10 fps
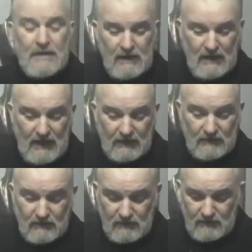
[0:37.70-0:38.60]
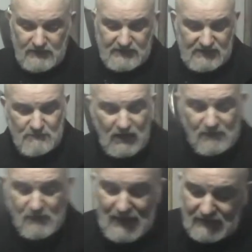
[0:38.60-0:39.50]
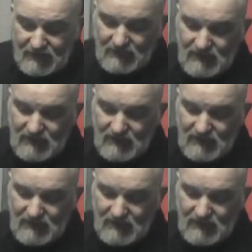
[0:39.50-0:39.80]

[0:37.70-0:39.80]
And this is my bag that I